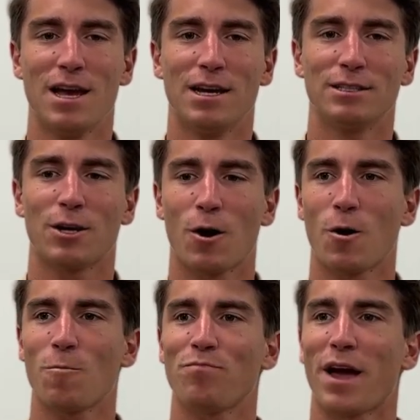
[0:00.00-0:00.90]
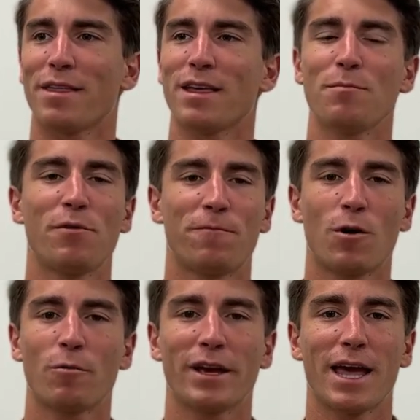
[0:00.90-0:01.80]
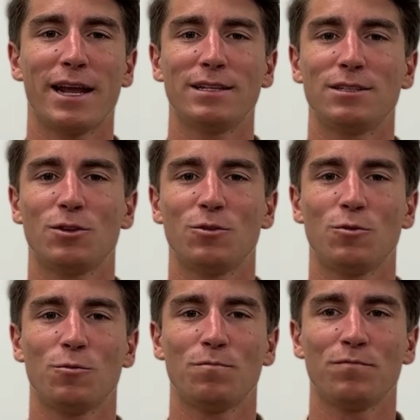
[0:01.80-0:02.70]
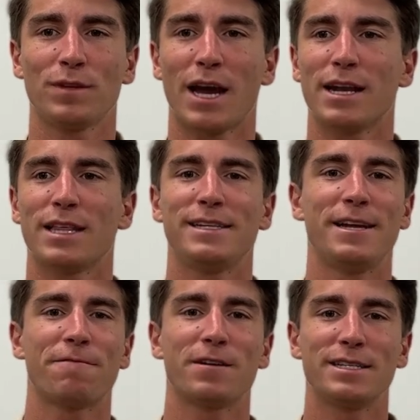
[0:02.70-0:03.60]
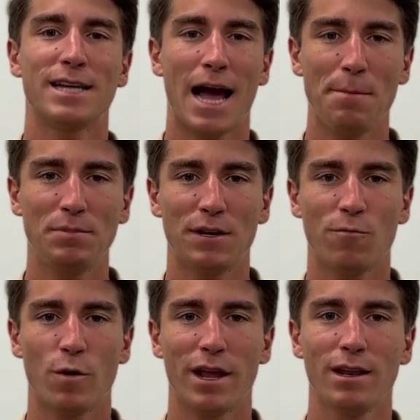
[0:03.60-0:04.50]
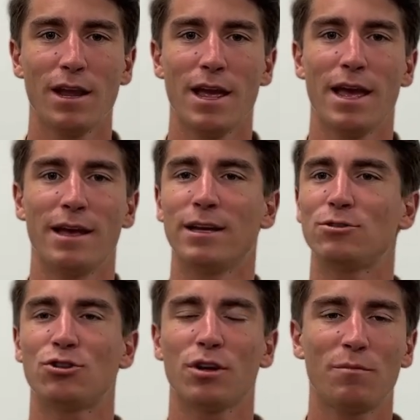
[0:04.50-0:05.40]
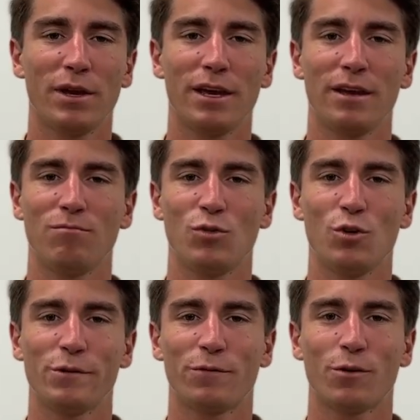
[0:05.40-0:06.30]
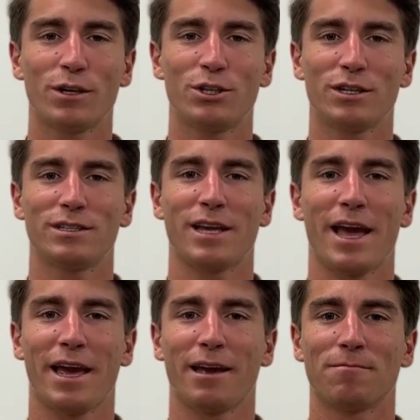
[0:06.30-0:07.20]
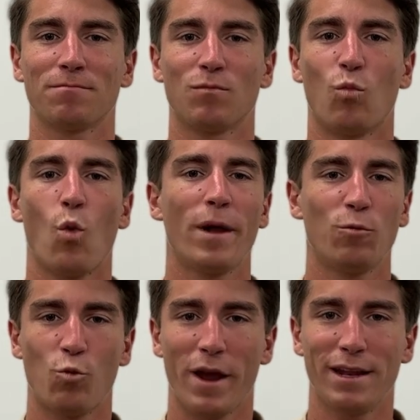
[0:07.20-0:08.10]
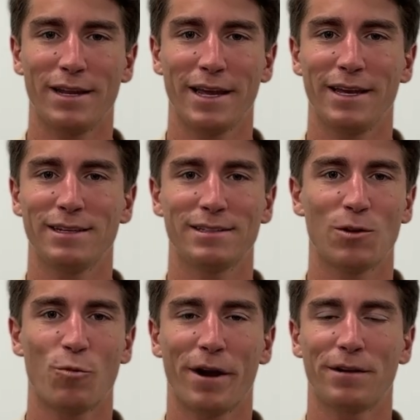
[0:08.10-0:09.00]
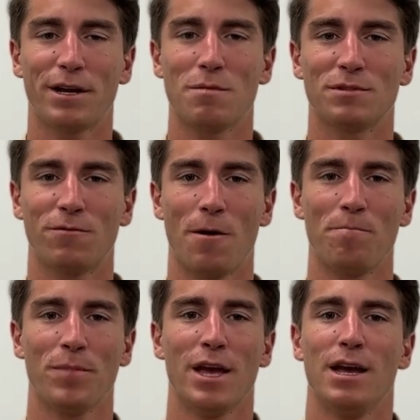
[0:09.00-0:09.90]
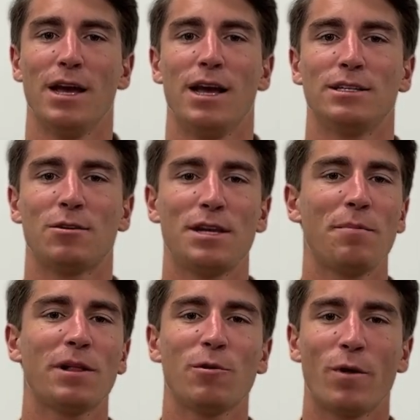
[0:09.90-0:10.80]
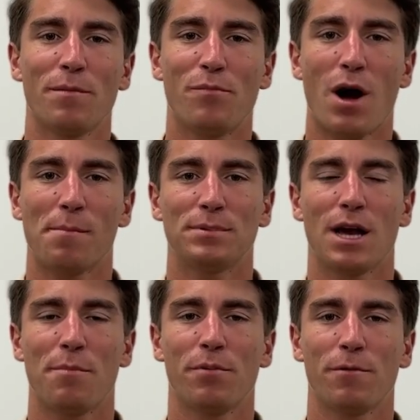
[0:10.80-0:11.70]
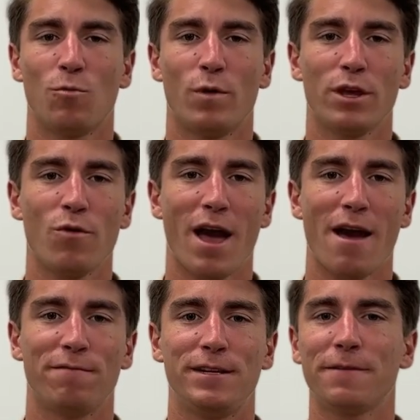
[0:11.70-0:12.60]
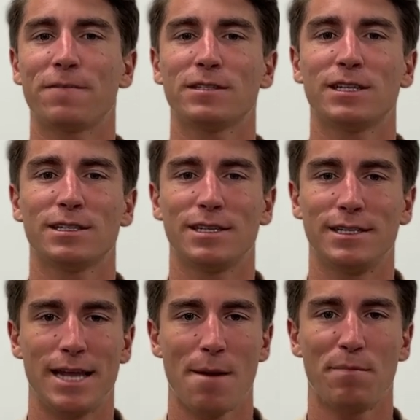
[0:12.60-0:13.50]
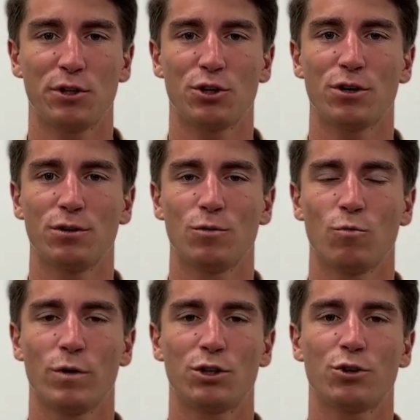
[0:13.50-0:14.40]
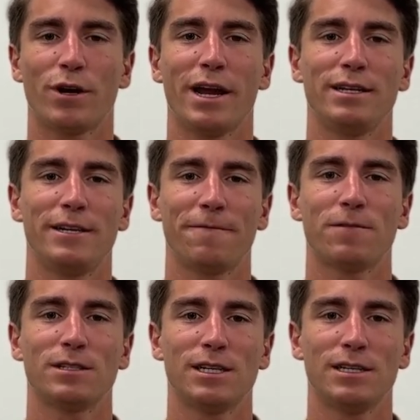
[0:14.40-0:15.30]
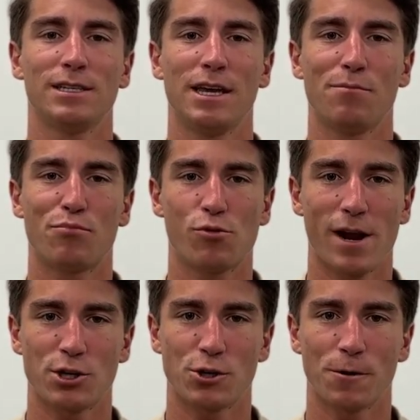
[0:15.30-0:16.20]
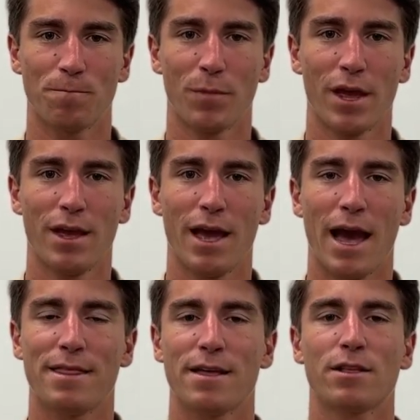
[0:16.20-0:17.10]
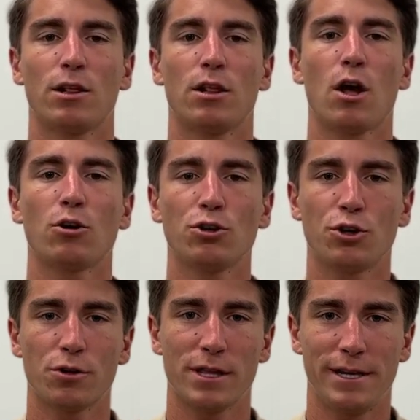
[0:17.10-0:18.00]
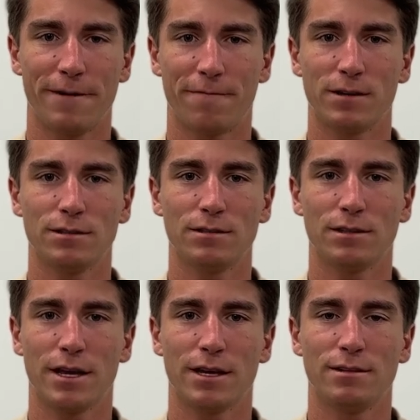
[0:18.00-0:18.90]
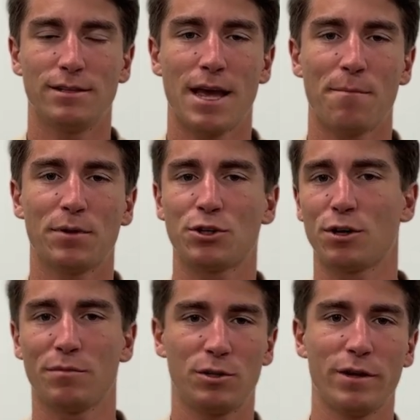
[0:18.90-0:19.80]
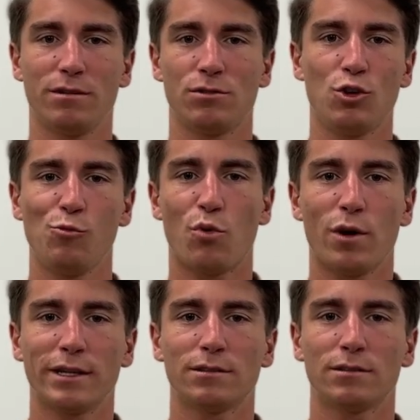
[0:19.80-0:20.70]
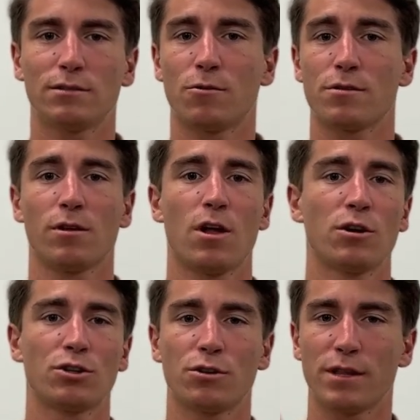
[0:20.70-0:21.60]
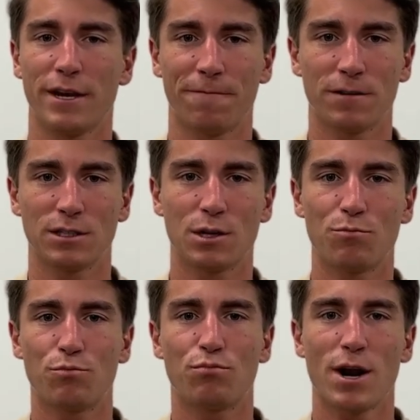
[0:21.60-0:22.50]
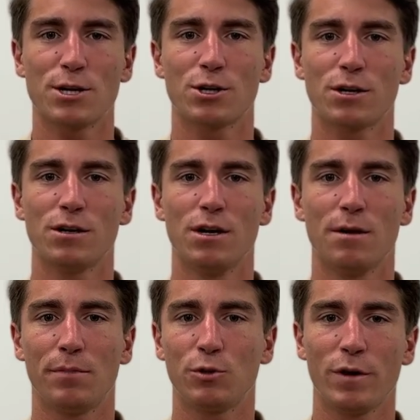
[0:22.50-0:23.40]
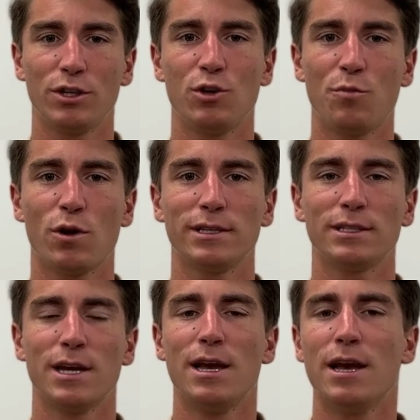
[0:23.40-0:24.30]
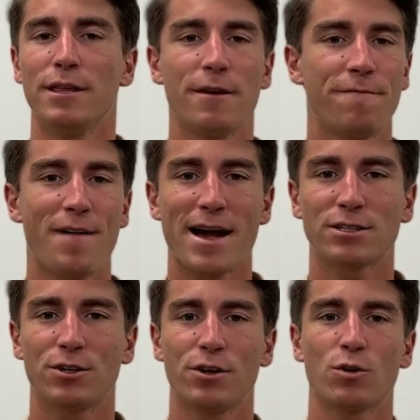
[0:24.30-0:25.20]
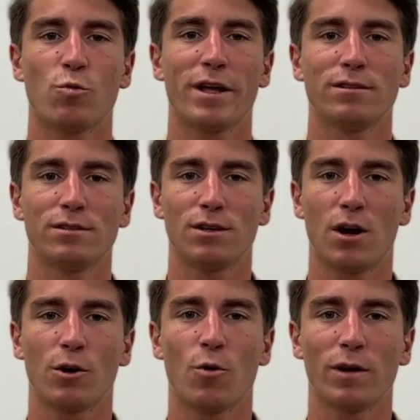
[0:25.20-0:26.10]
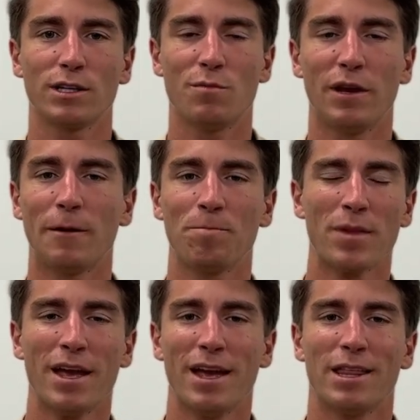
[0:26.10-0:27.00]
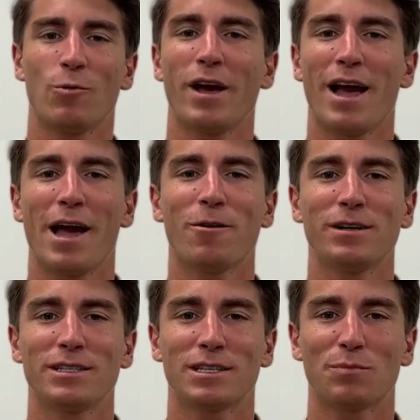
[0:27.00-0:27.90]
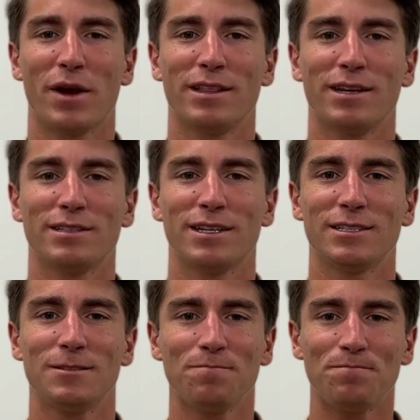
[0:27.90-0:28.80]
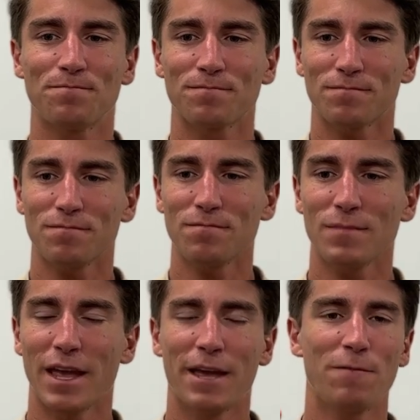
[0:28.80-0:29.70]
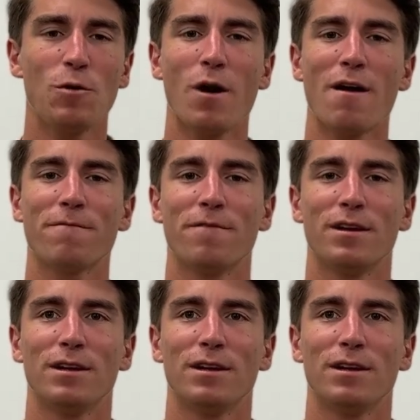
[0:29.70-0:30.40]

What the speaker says: So I think before we get into kind of the different types of wind, it should be useful to just say what wind is and where it comes from. So typically wind pops up when you have differences in temperature, which create differences in pressure. And then the larger the difference in temperature between two points, or the larger the difference in pressure between two points, the faster your winds are going to be. The way I always explain this is, if you have